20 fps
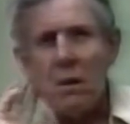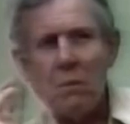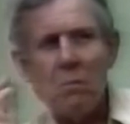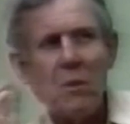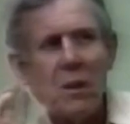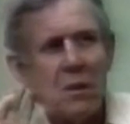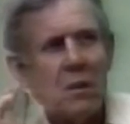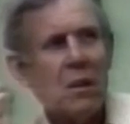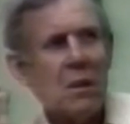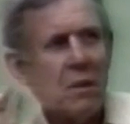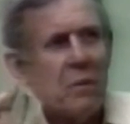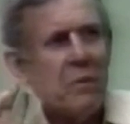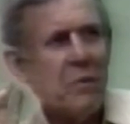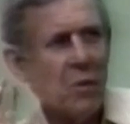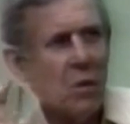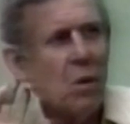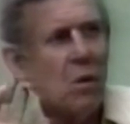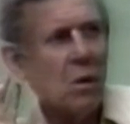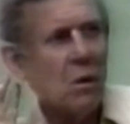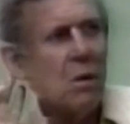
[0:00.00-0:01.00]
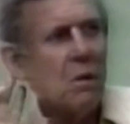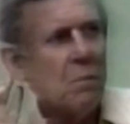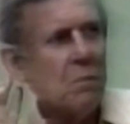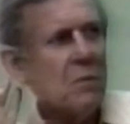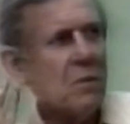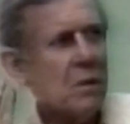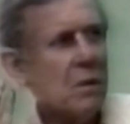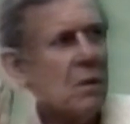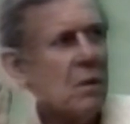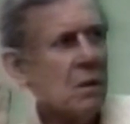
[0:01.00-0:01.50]
mythic
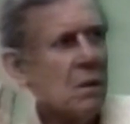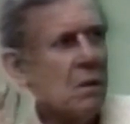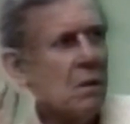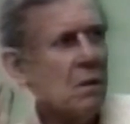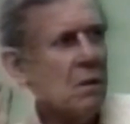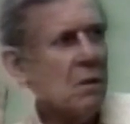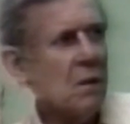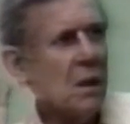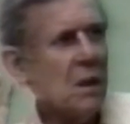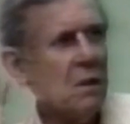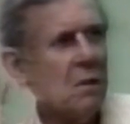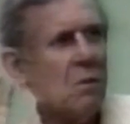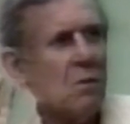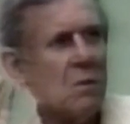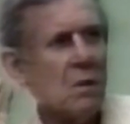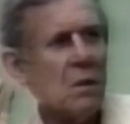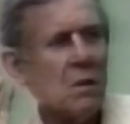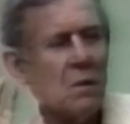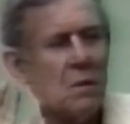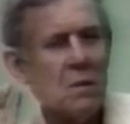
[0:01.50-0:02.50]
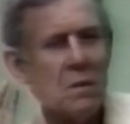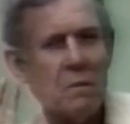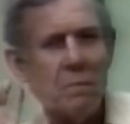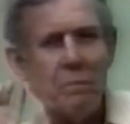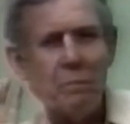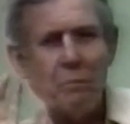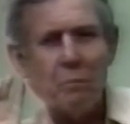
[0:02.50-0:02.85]
forms or energies